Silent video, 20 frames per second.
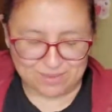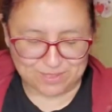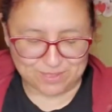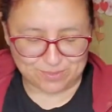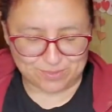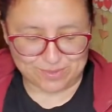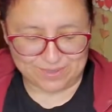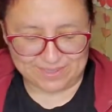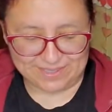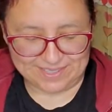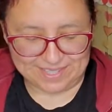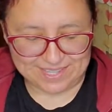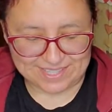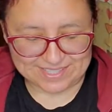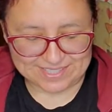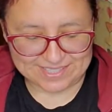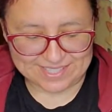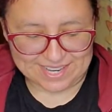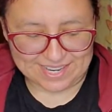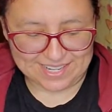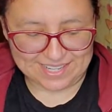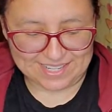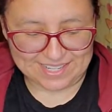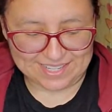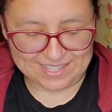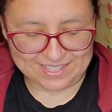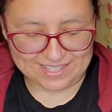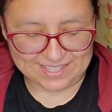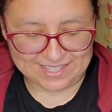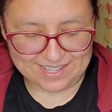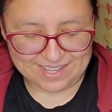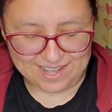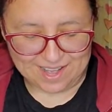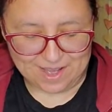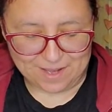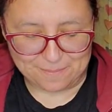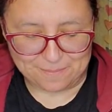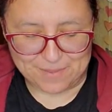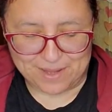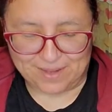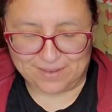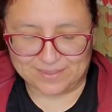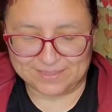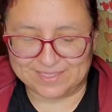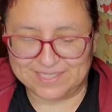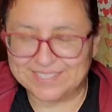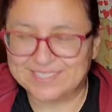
I was really excited about